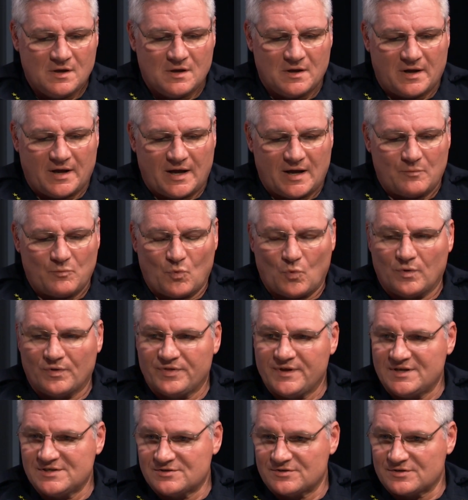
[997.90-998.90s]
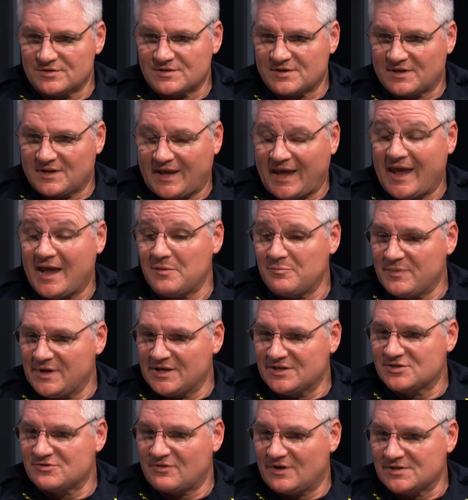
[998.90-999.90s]
Well, these can
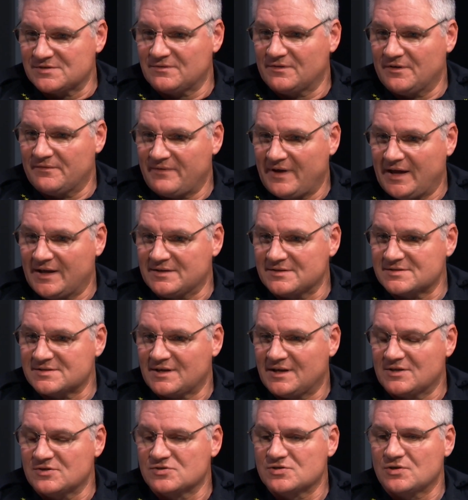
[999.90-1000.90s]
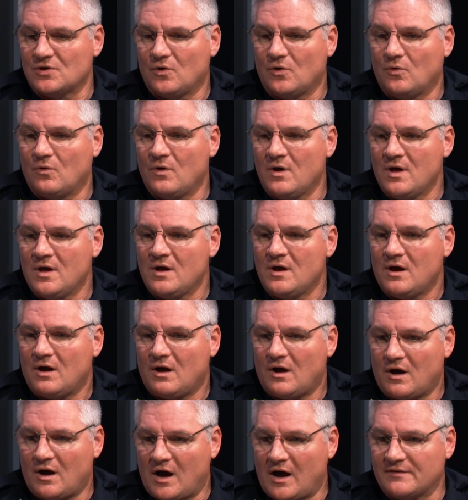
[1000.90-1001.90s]
be stressful events. And so
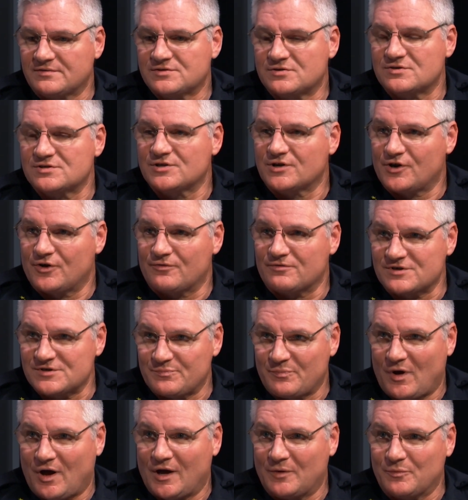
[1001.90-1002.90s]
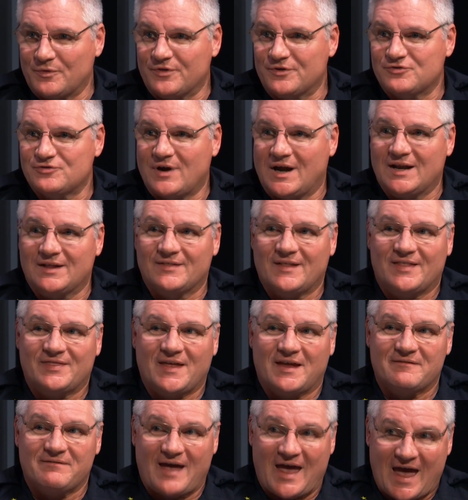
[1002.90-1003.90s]
officers are going to respond with the training that
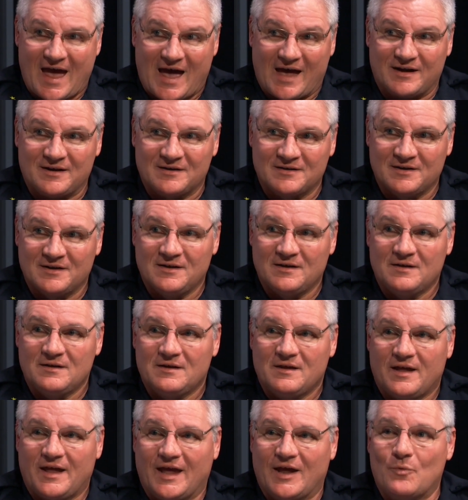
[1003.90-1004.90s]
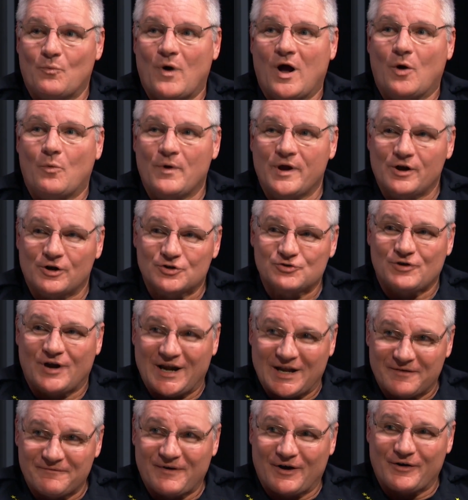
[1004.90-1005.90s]
they've had. And while we are
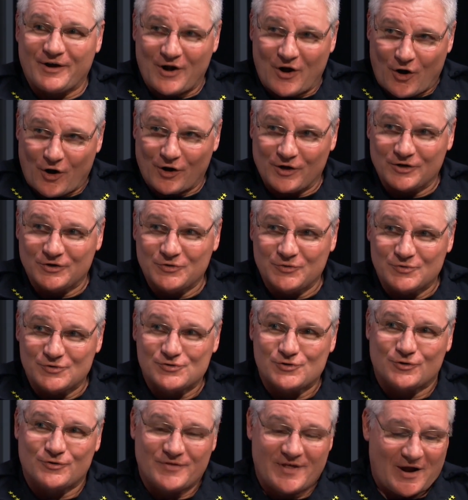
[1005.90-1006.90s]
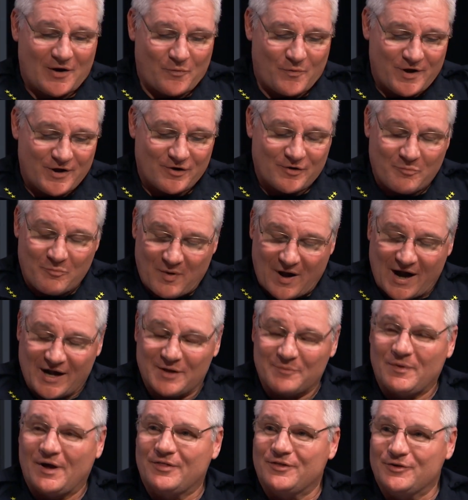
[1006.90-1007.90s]
training very hard to ensure that we are
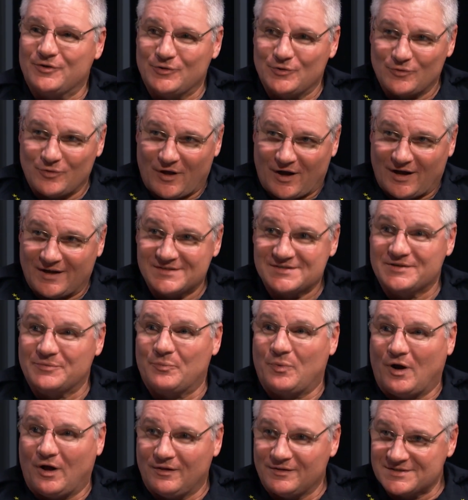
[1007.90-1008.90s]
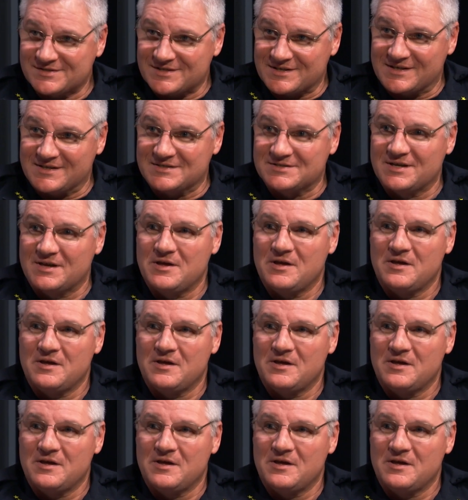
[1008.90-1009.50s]
abiding by the new laws and policies,